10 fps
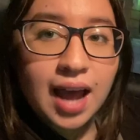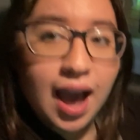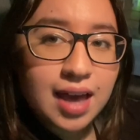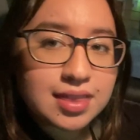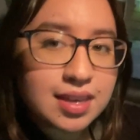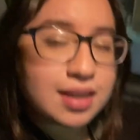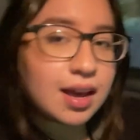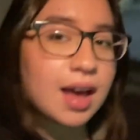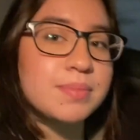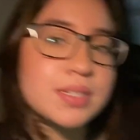I
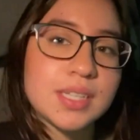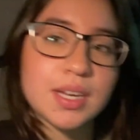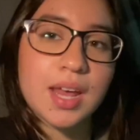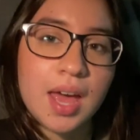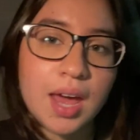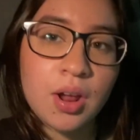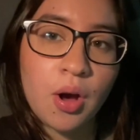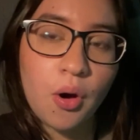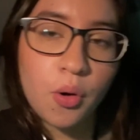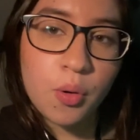think I'm just gonna head
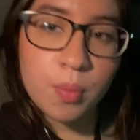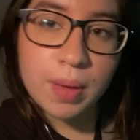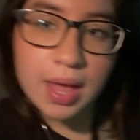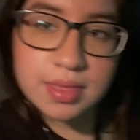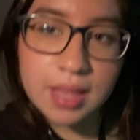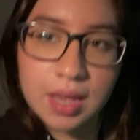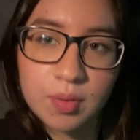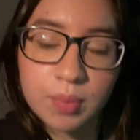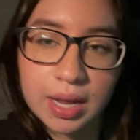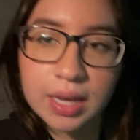home and
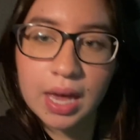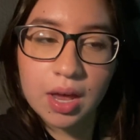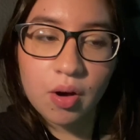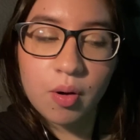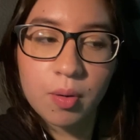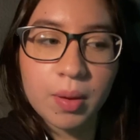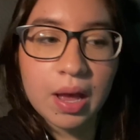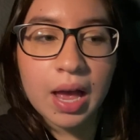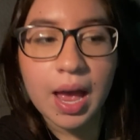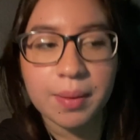then when I get home,
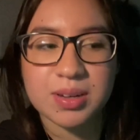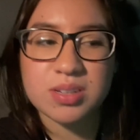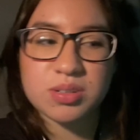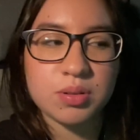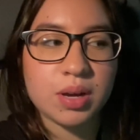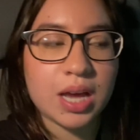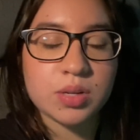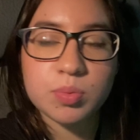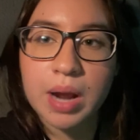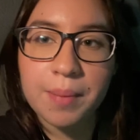I'm gonna show you guys what I